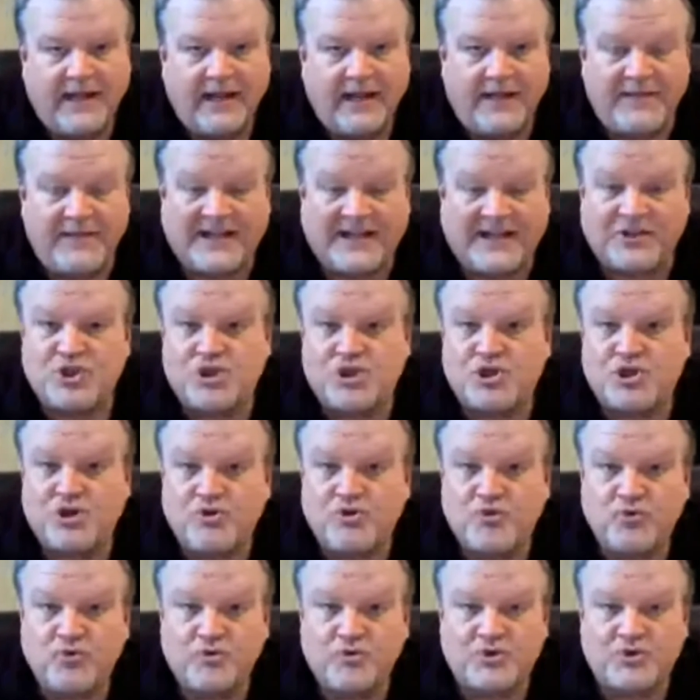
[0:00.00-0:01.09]
that
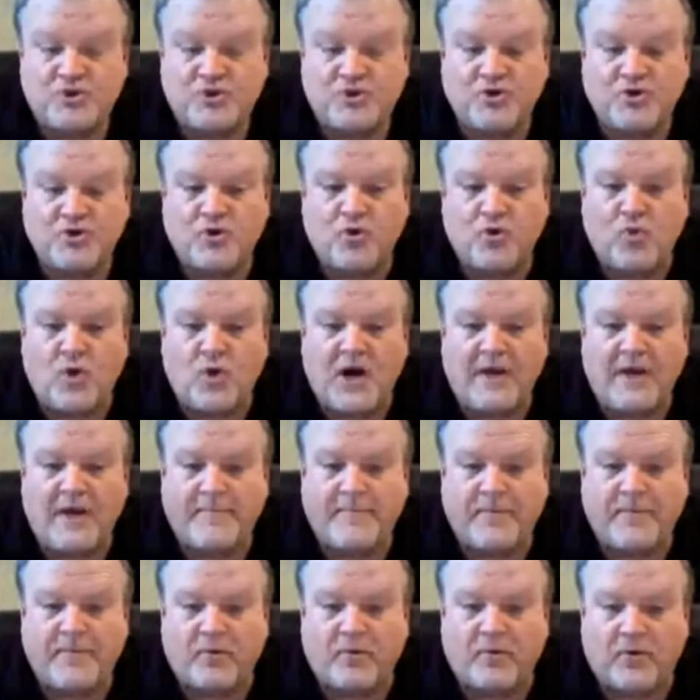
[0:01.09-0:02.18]
choose to
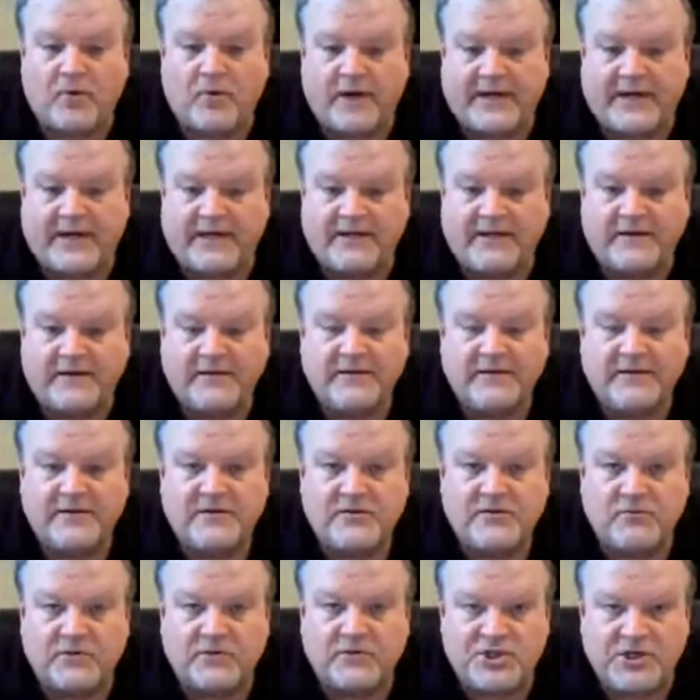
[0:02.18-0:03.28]
cooperate
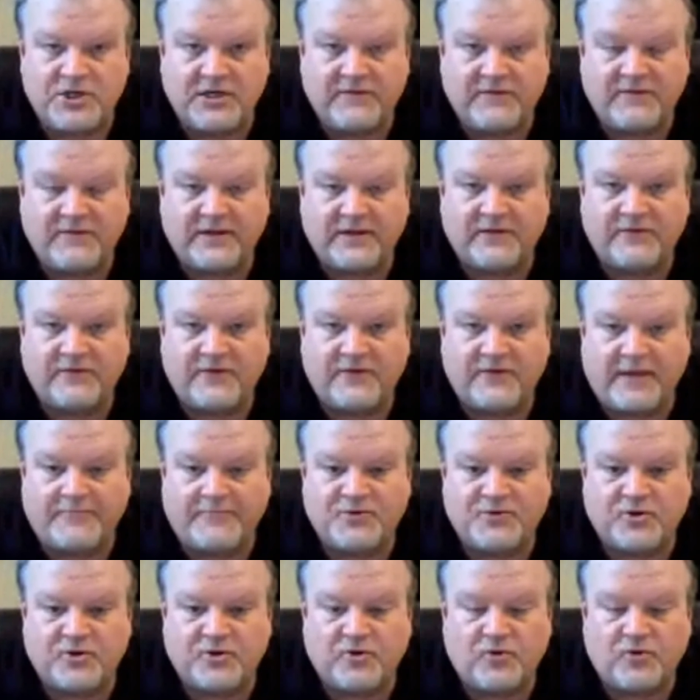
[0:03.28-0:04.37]
to achieve
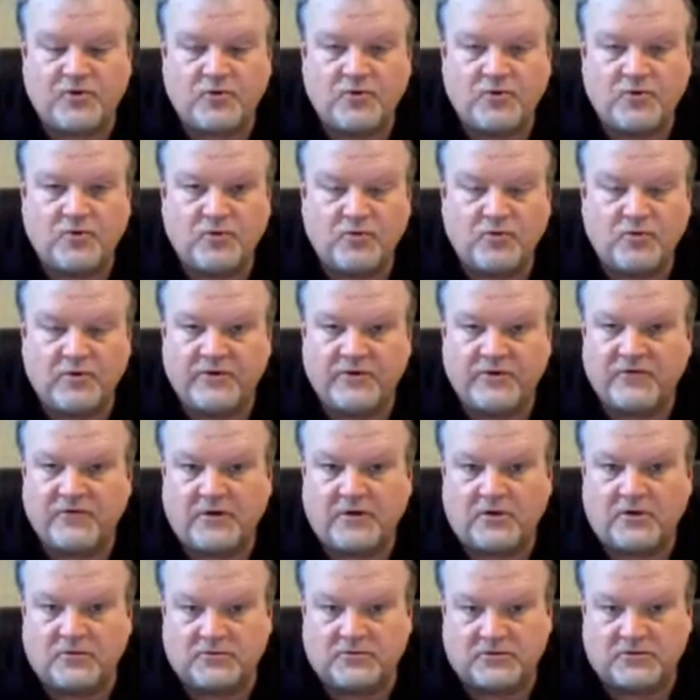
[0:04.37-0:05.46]
exceptional
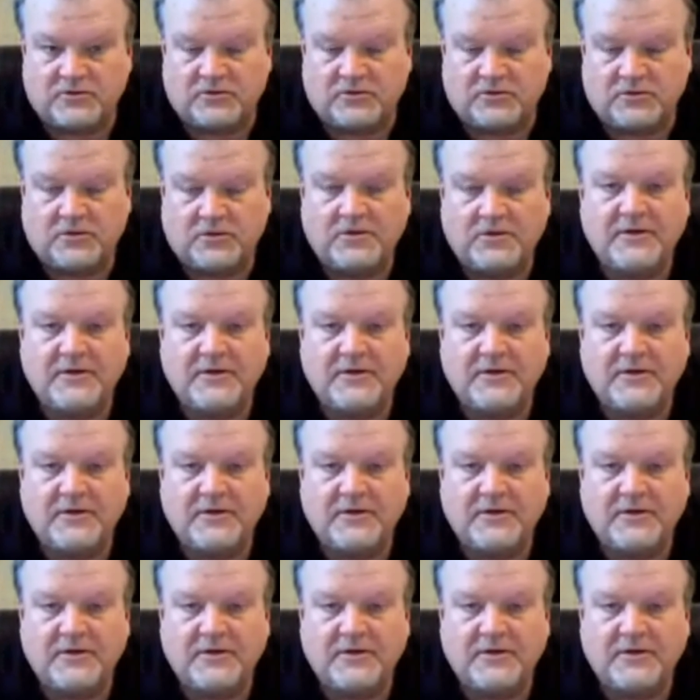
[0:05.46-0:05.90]
results.